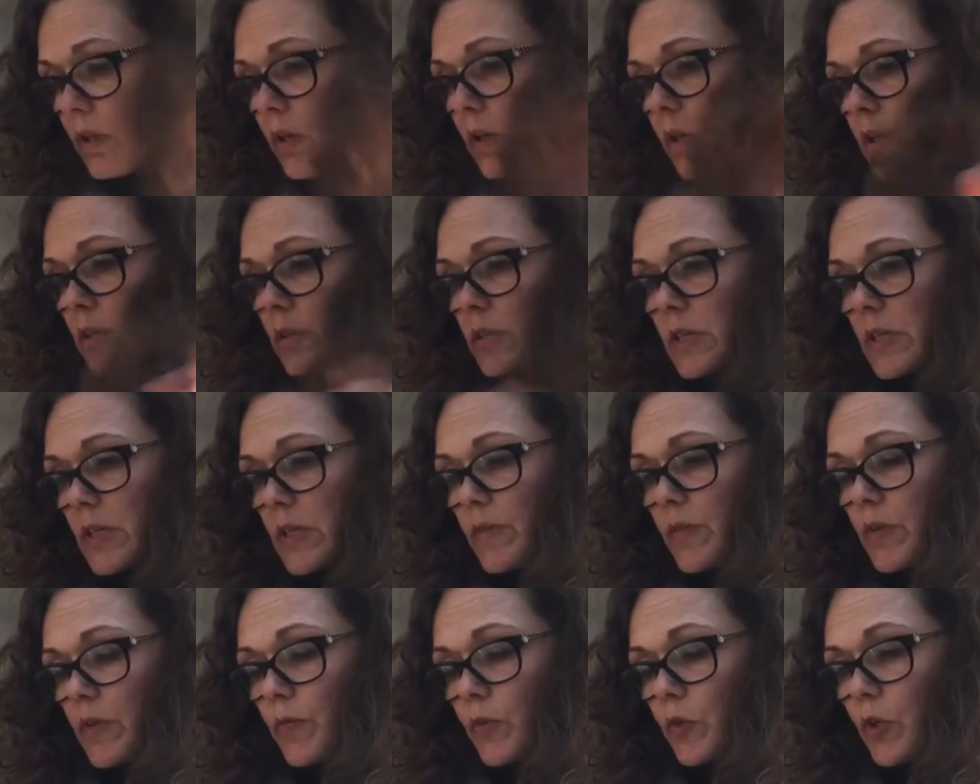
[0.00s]

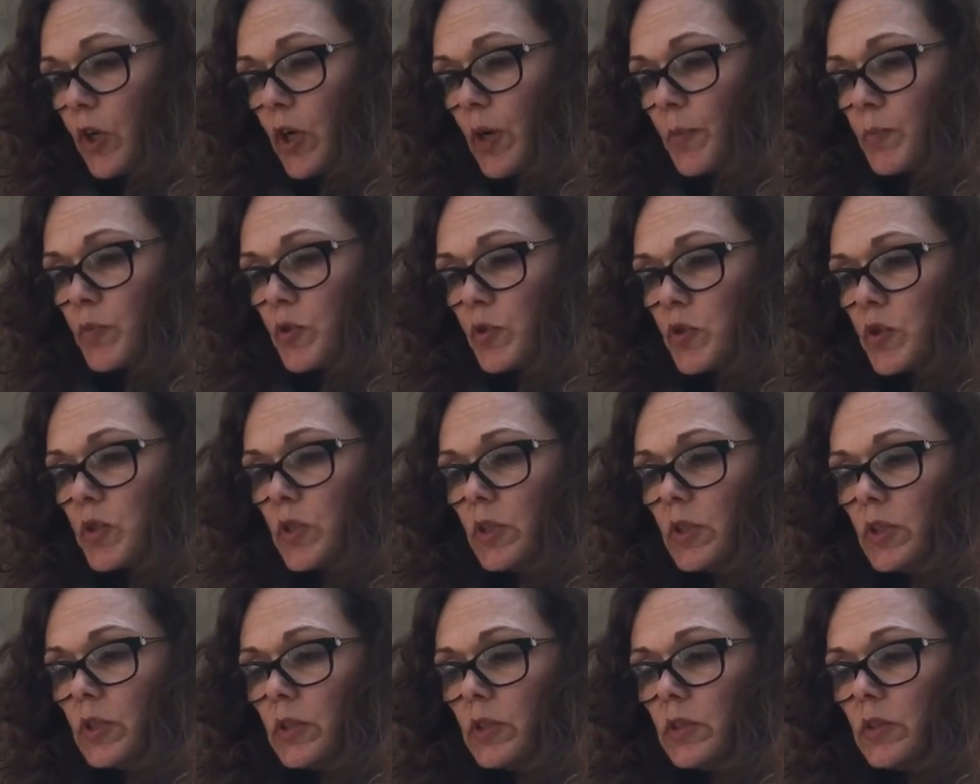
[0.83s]
Seven of Cups,
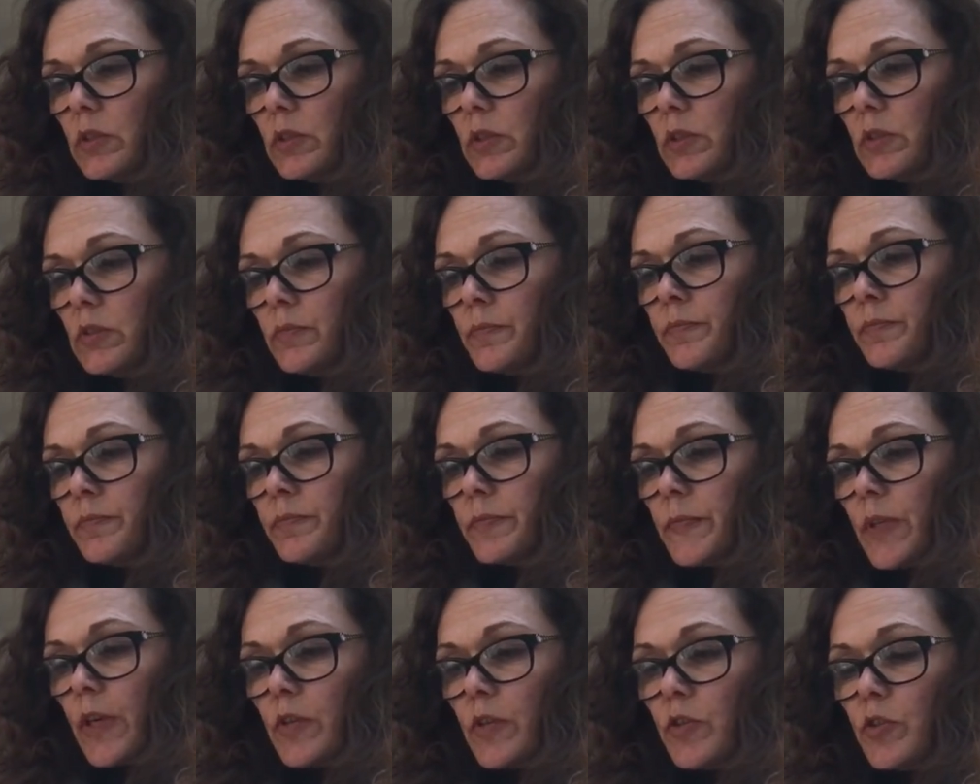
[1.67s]

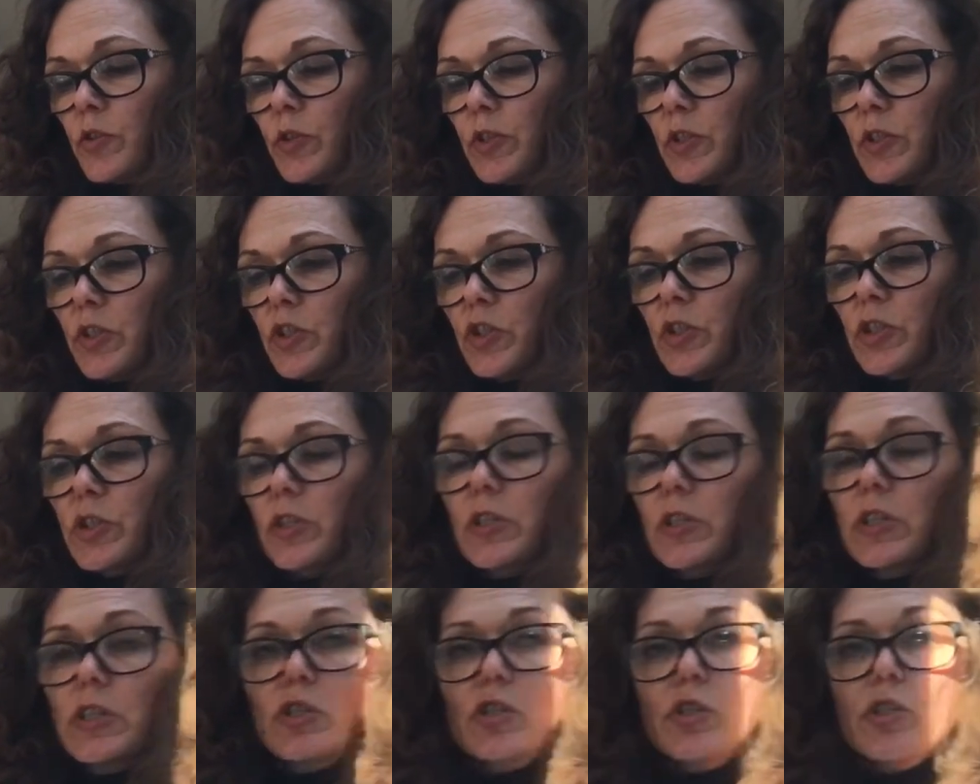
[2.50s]
and you can
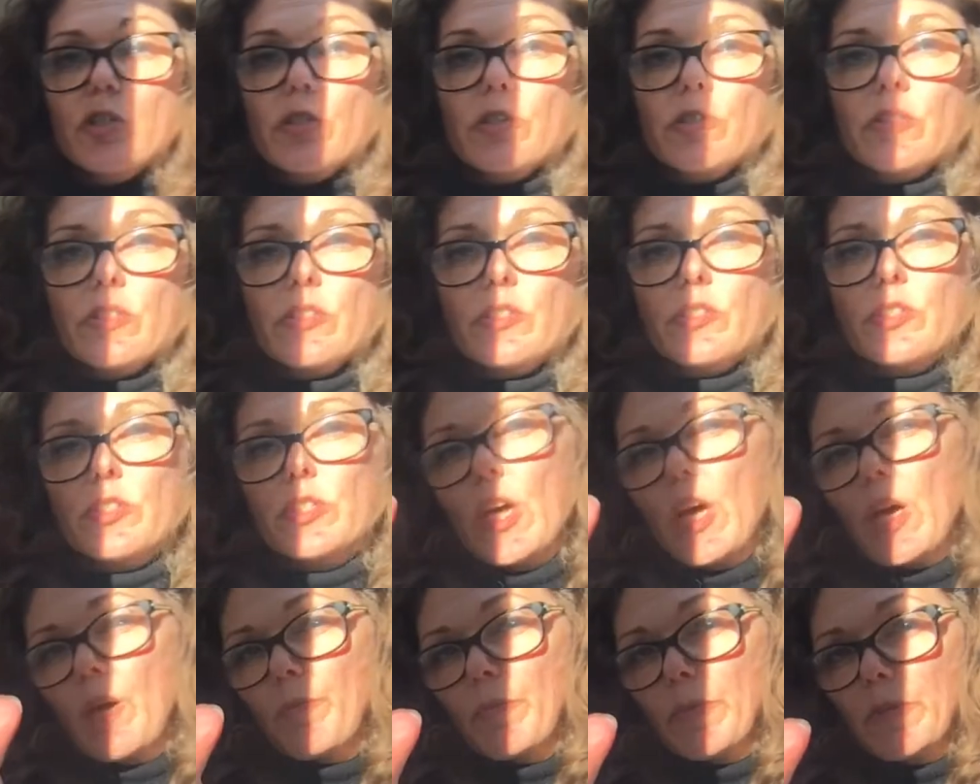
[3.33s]
see she's the
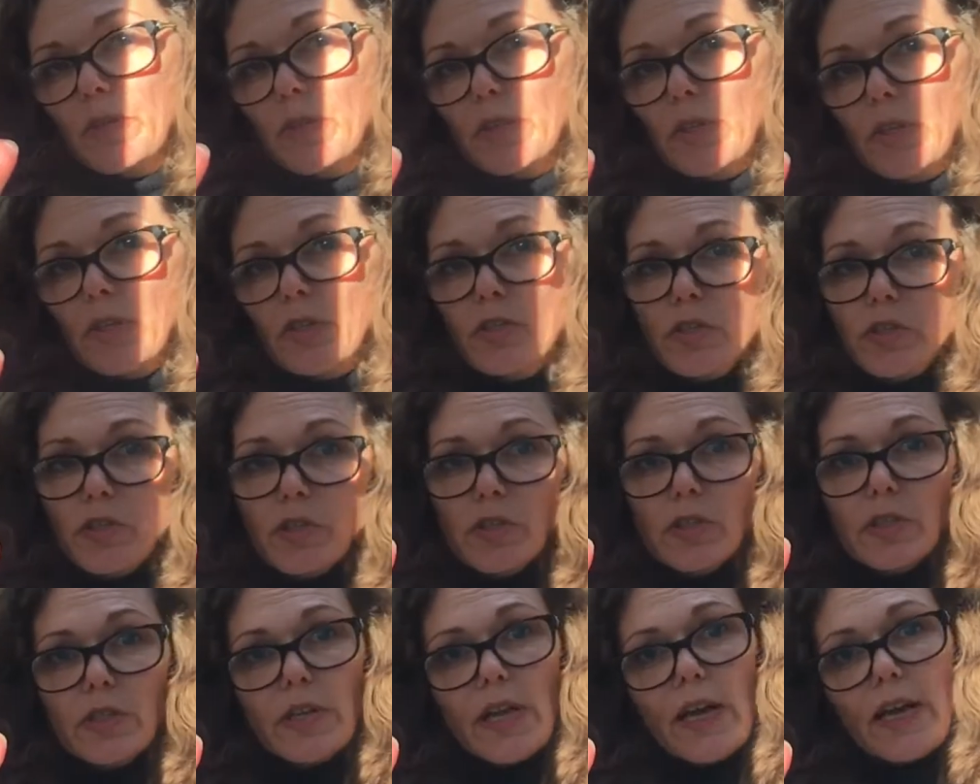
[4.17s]
shaman, and
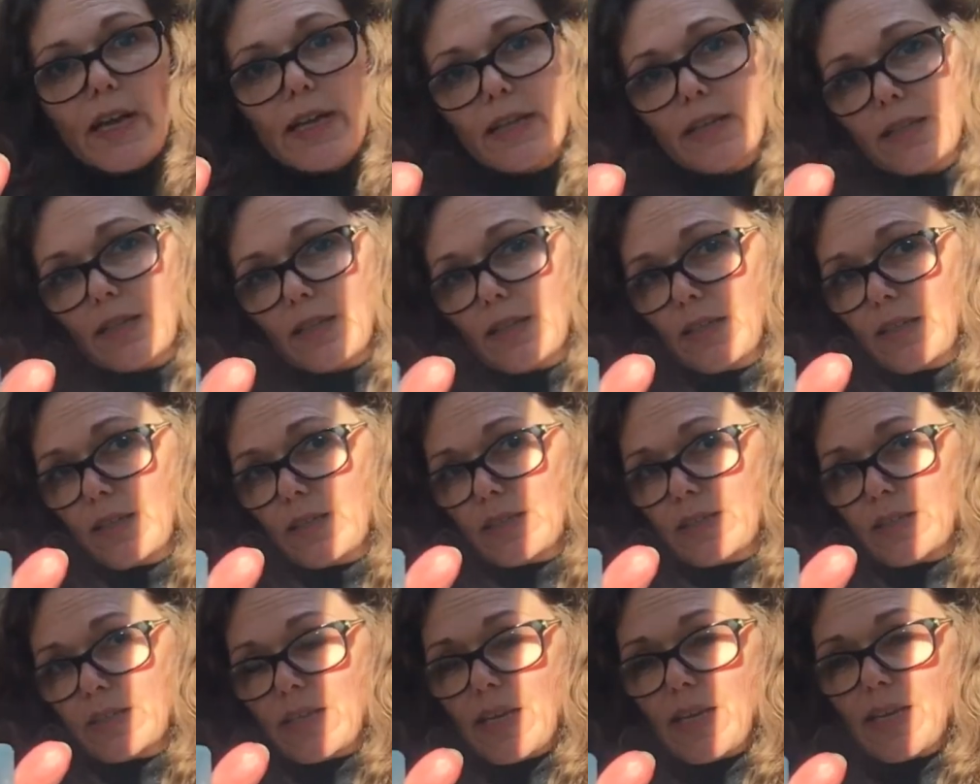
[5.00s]
she's like,
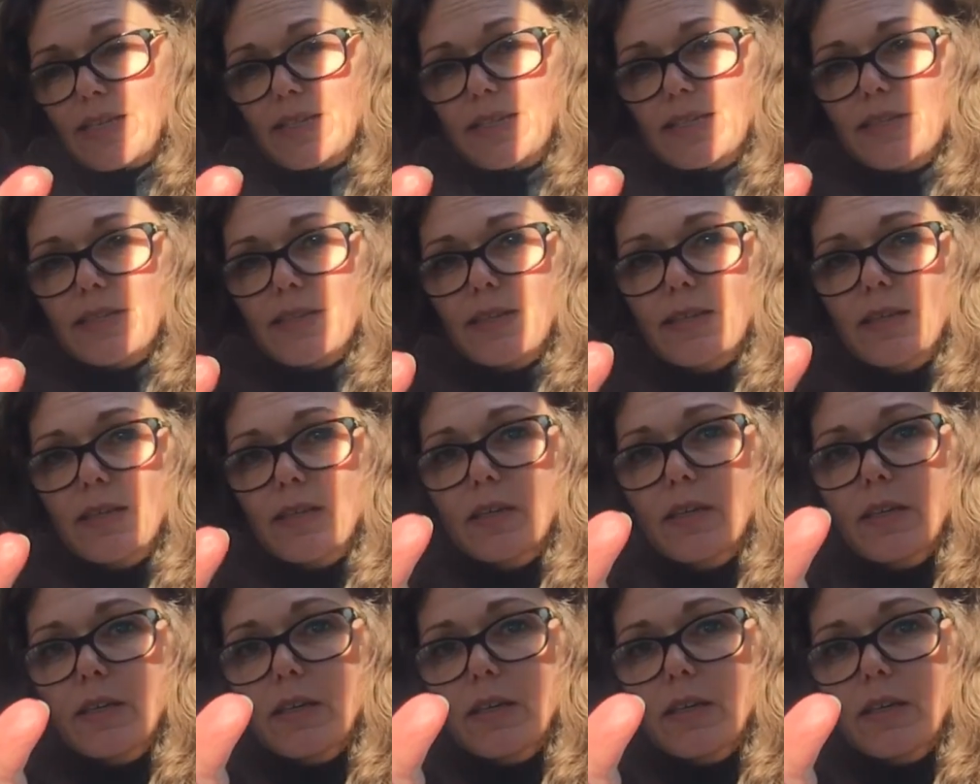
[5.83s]
she has a